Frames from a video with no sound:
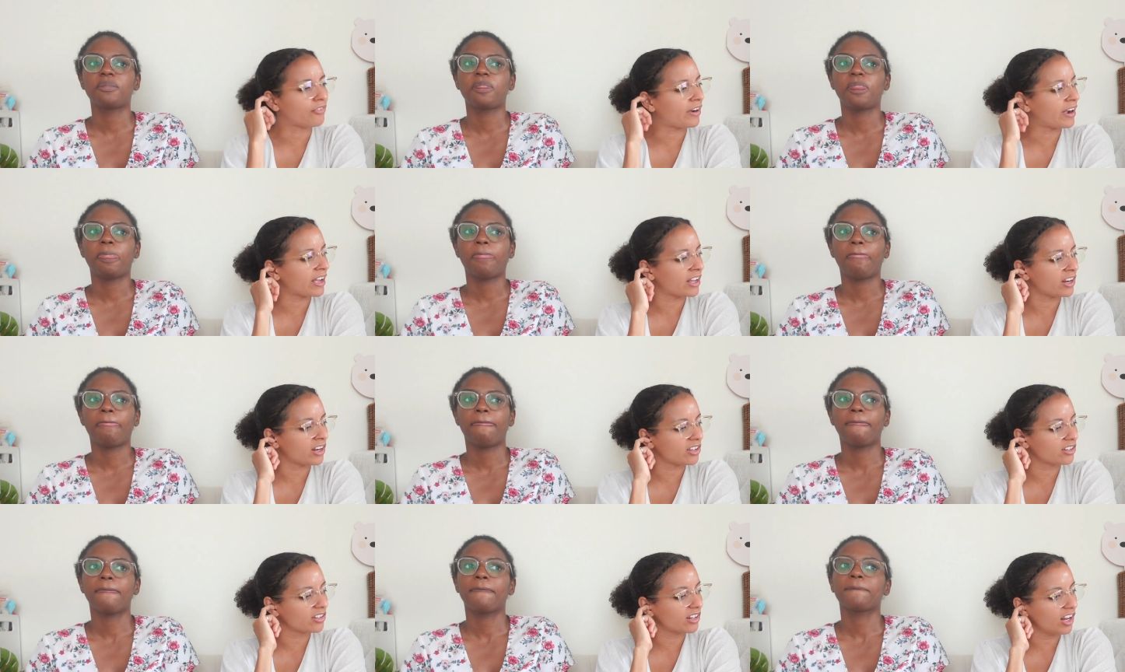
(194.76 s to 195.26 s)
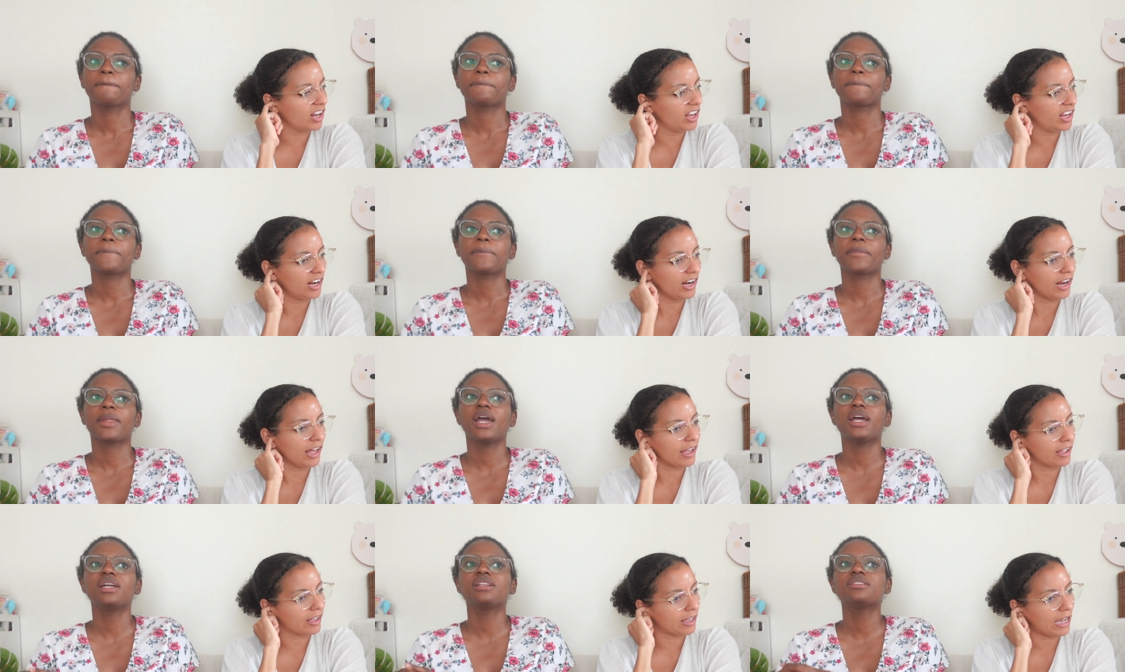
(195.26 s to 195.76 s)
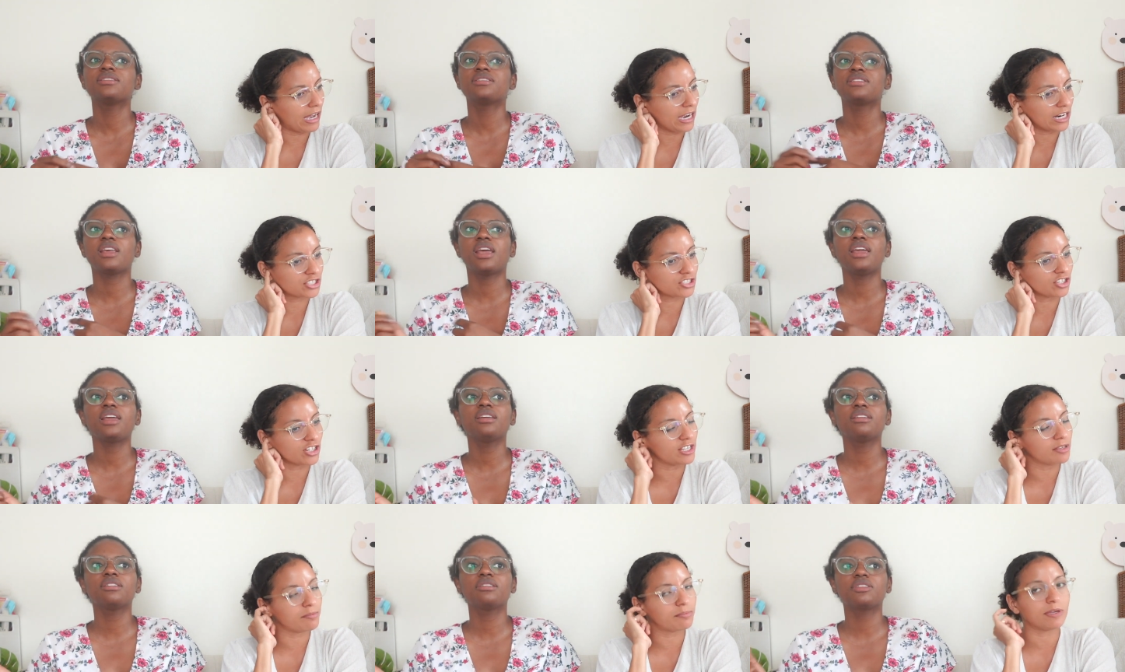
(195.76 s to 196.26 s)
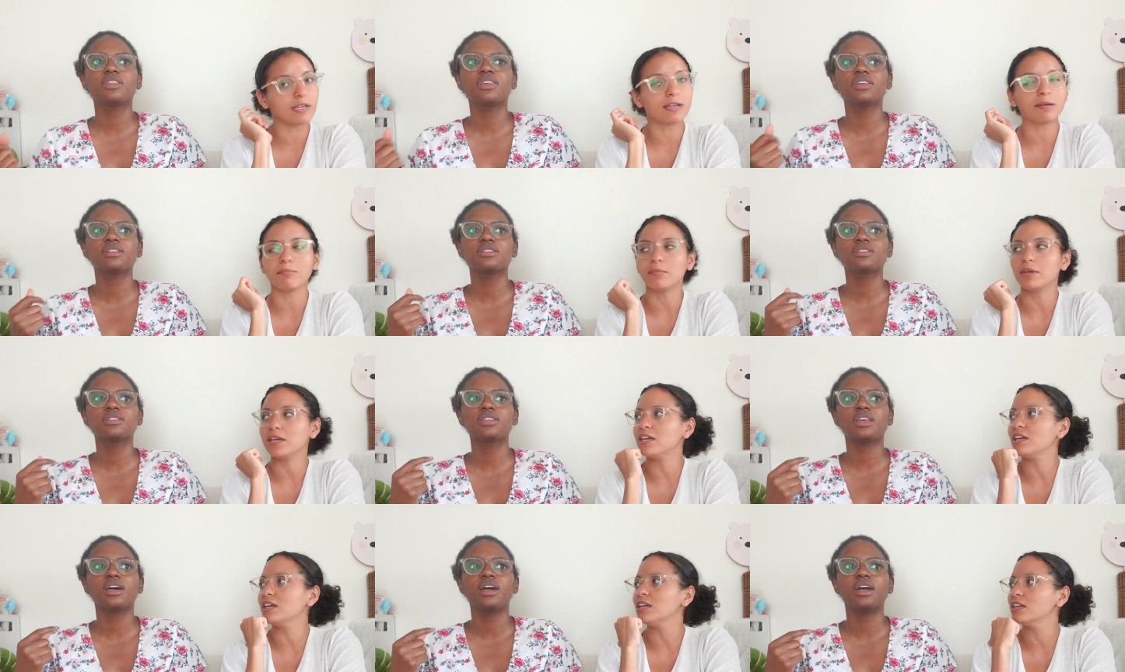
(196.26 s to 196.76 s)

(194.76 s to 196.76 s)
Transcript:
Speaker 1: violently like and saying things mean.